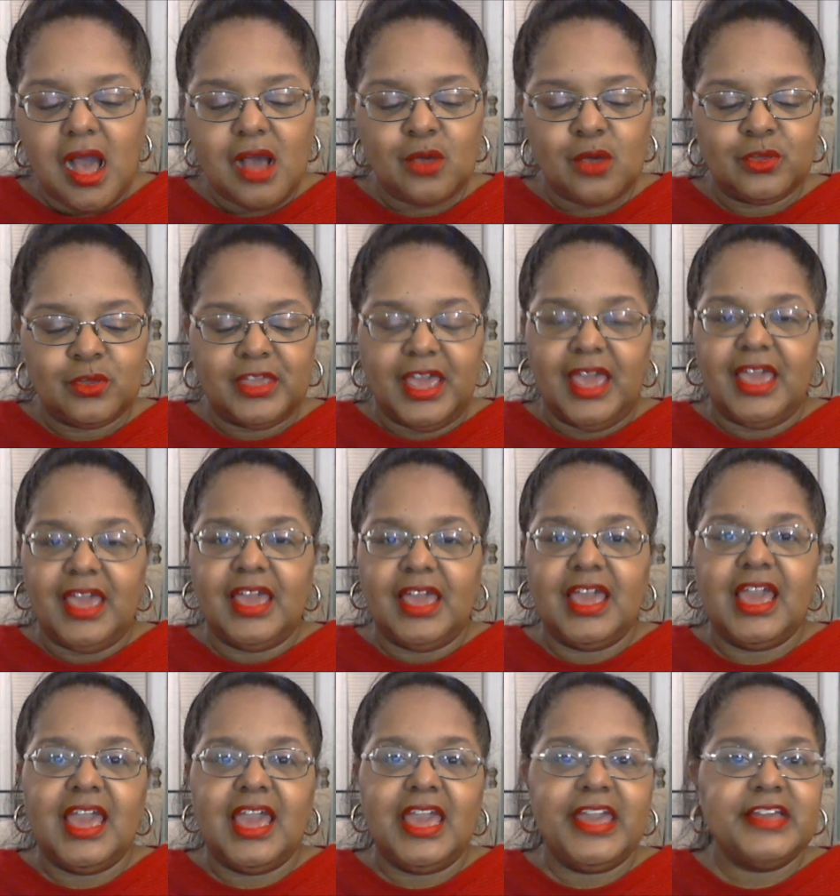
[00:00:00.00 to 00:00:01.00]
Okay,
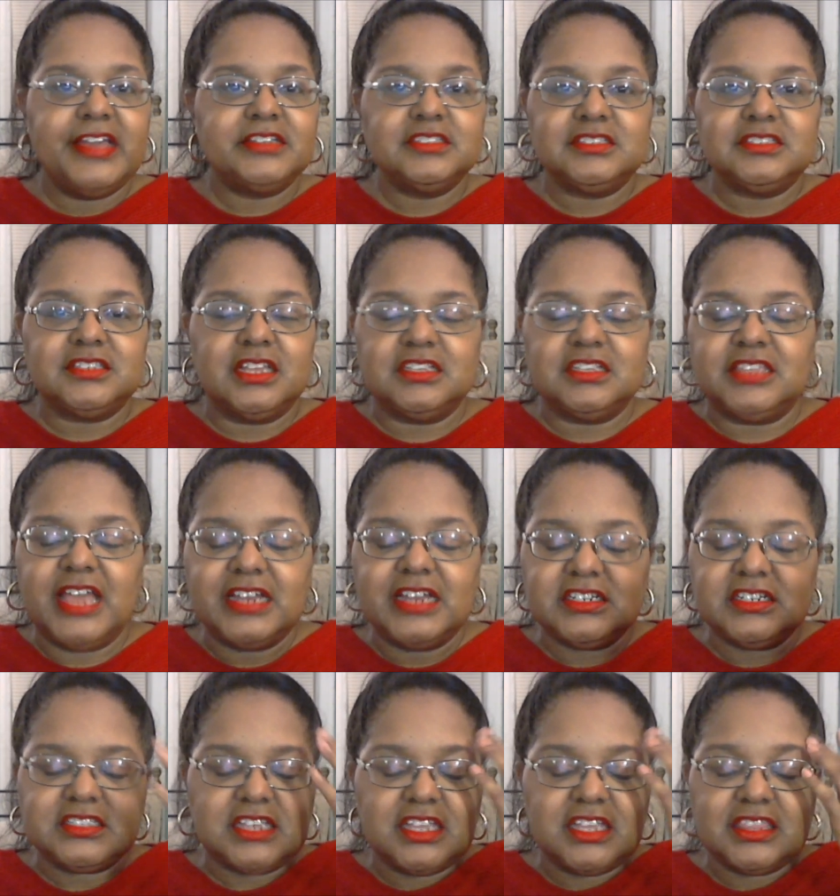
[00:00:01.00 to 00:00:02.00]
and that
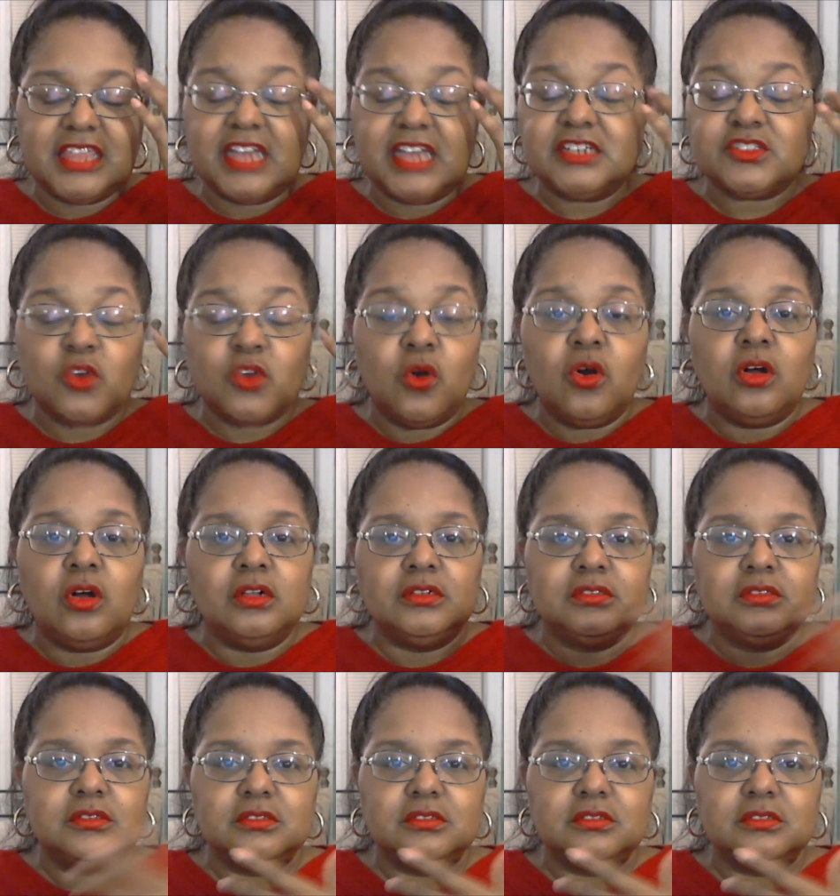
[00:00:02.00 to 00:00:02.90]
is it. That is all.